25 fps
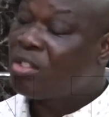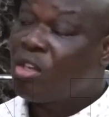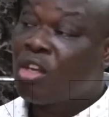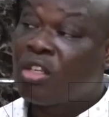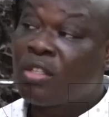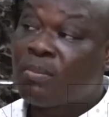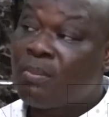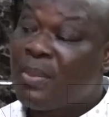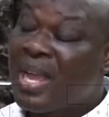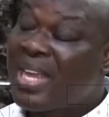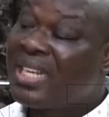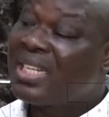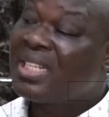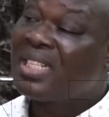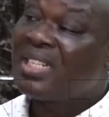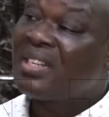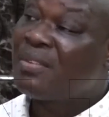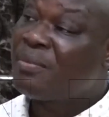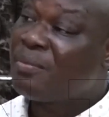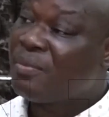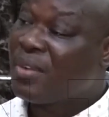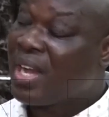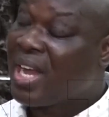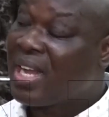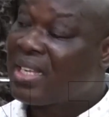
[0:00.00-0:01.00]
not minding the
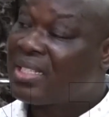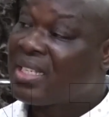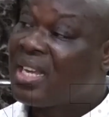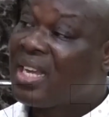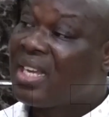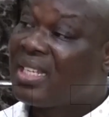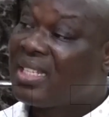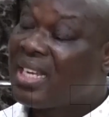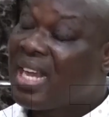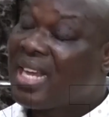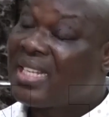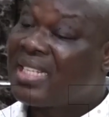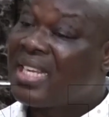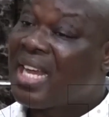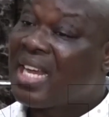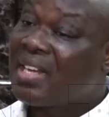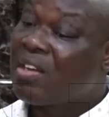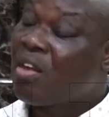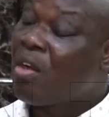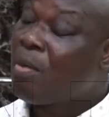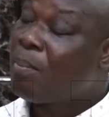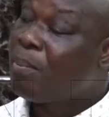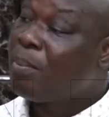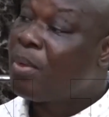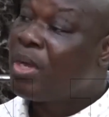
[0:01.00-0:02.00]
fact that
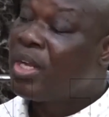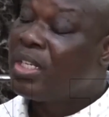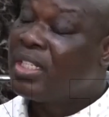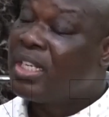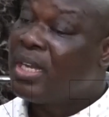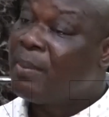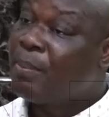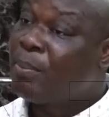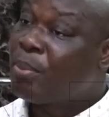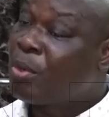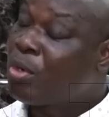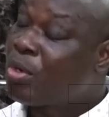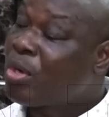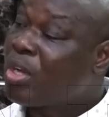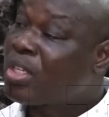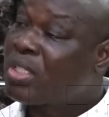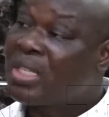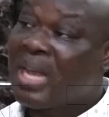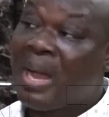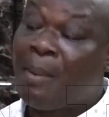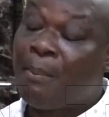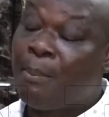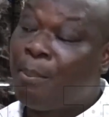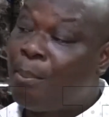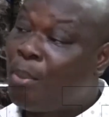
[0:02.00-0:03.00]
the products
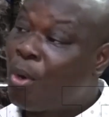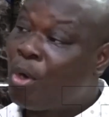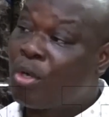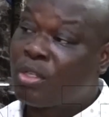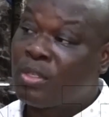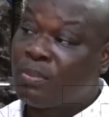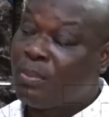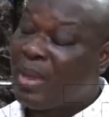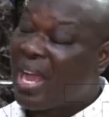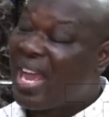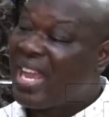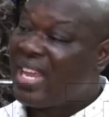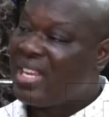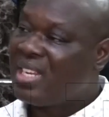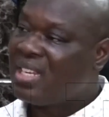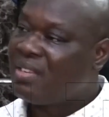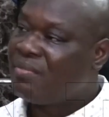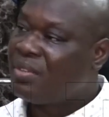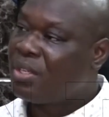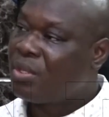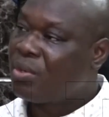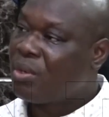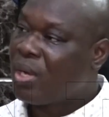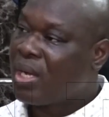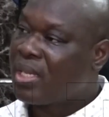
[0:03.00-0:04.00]
are bought by
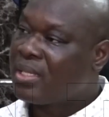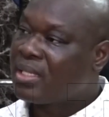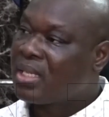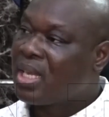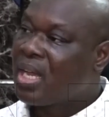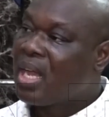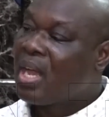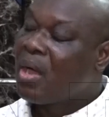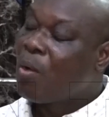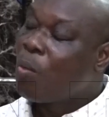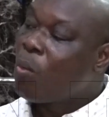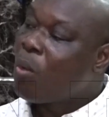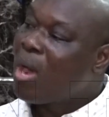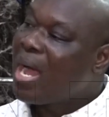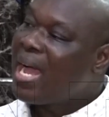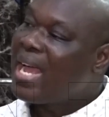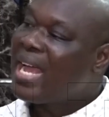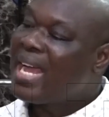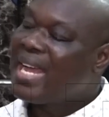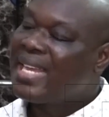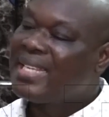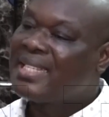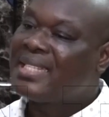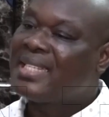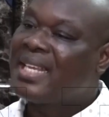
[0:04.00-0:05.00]
individuals. Why
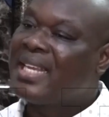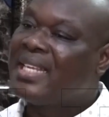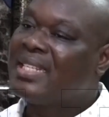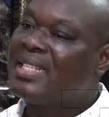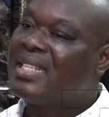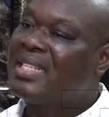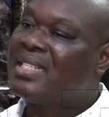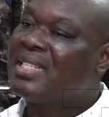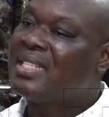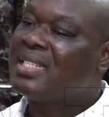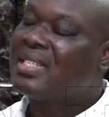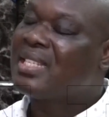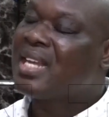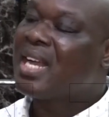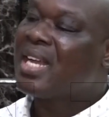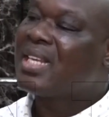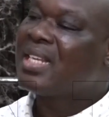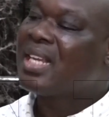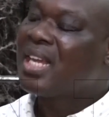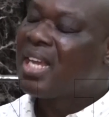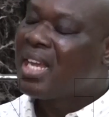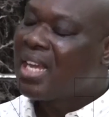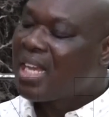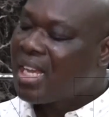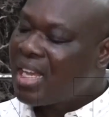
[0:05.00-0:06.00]
I say this is that
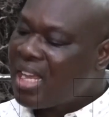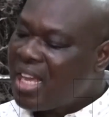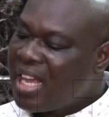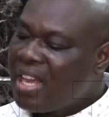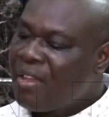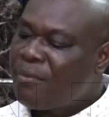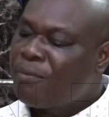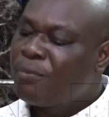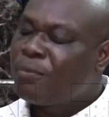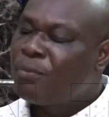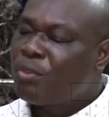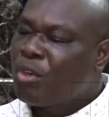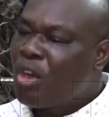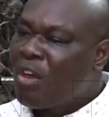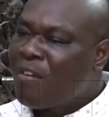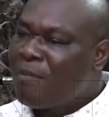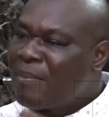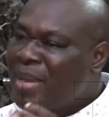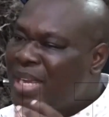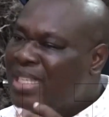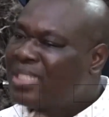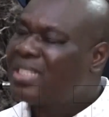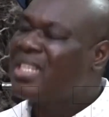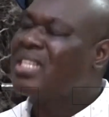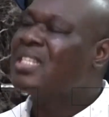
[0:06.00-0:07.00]
if
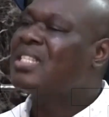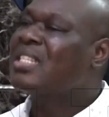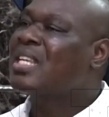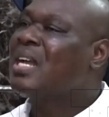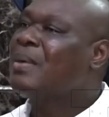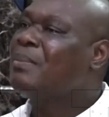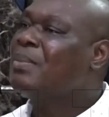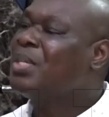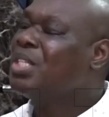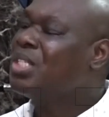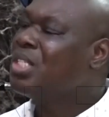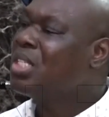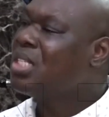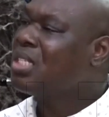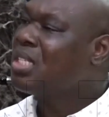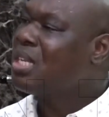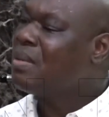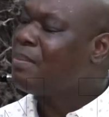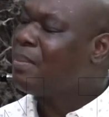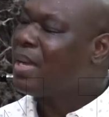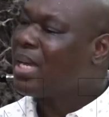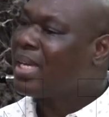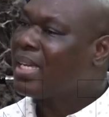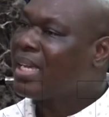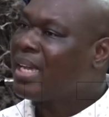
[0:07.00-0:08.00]
government establishes
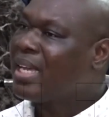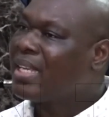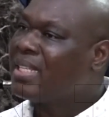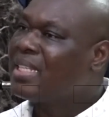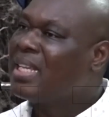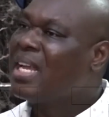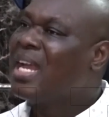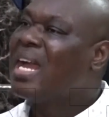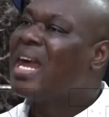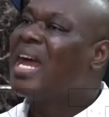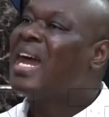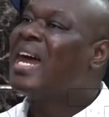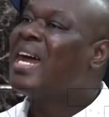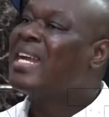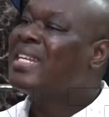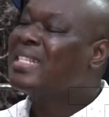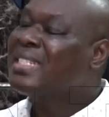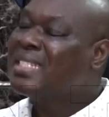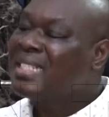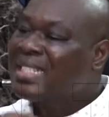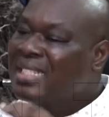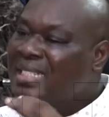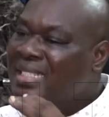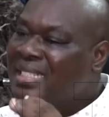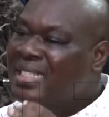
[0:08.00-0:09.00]
a market
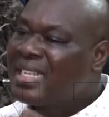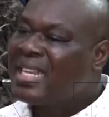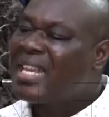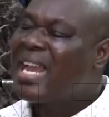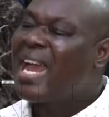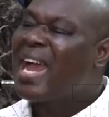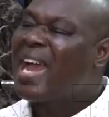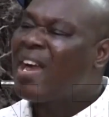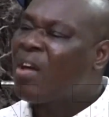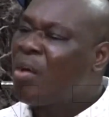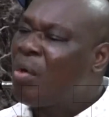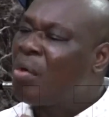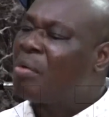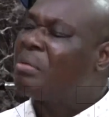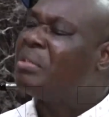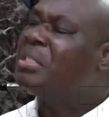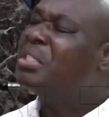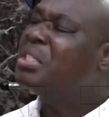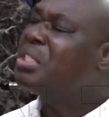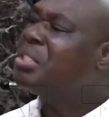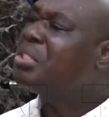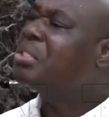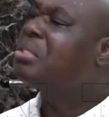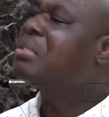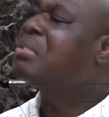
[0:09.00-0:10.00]
and there are
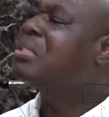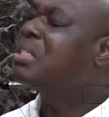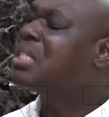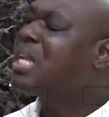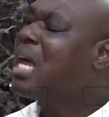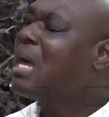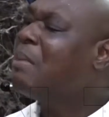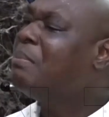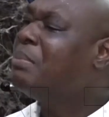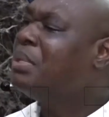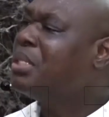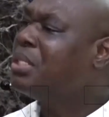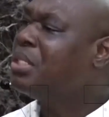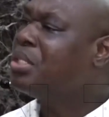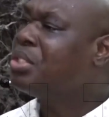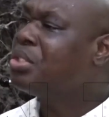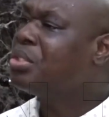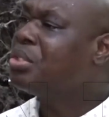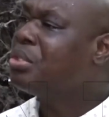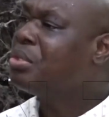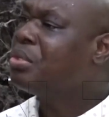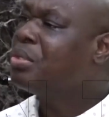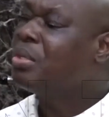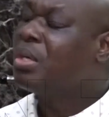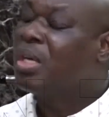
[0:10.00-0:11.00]
conditions have been
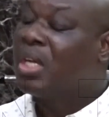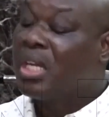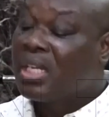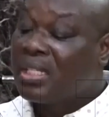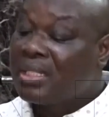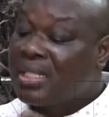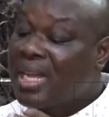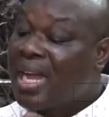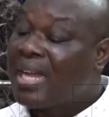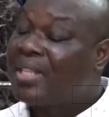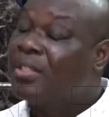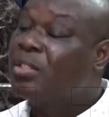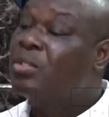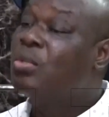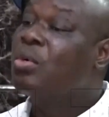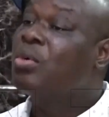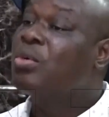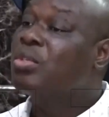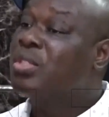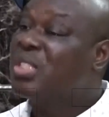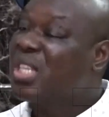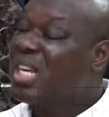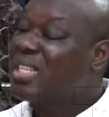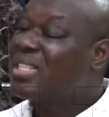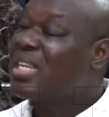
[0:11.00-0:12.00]
issued that
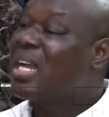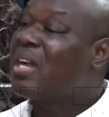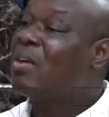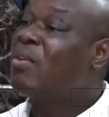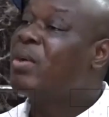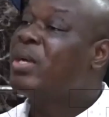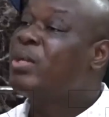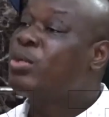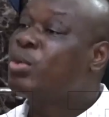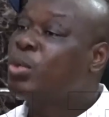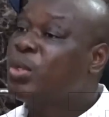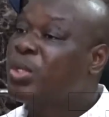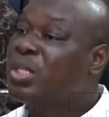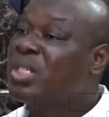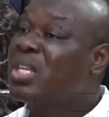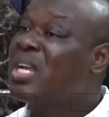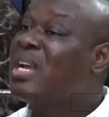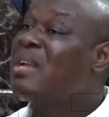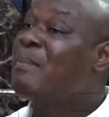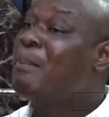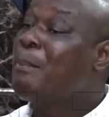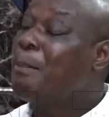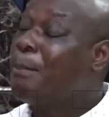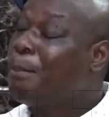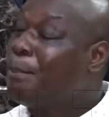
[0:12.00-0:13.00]
those that are going to
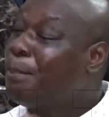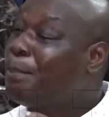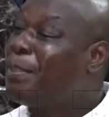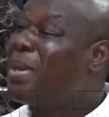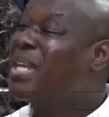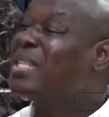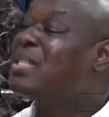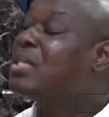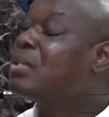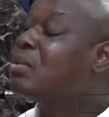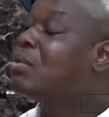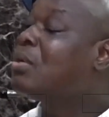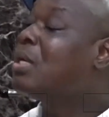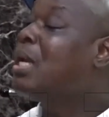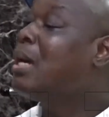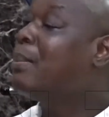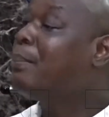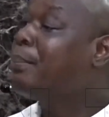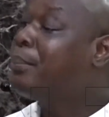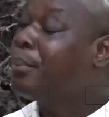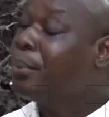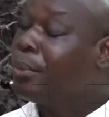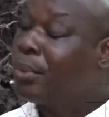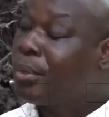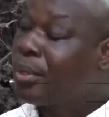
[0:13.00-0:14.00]
sell particular
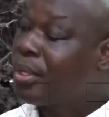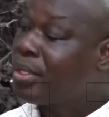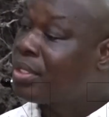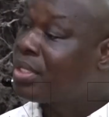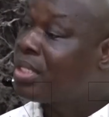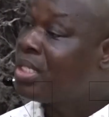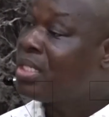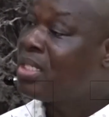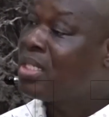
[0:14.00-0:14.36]
products